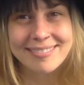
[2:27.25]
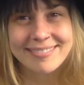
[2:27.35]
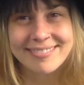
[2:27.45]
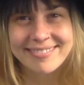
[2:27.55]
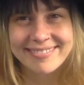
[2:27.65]

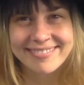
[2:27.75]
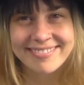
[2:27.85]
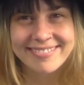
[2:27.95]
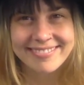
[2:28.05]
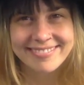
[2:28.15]

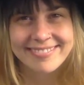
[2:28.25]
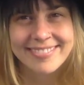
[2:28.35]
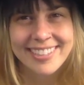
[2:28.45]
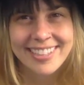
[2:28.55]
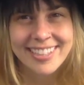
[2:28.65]

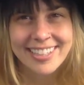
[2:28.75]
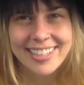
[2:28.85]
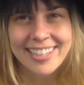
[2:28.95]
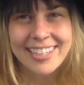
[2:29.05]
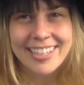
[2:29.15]

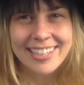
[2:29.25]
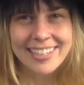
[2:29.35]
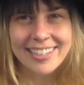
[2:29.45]
[no speech]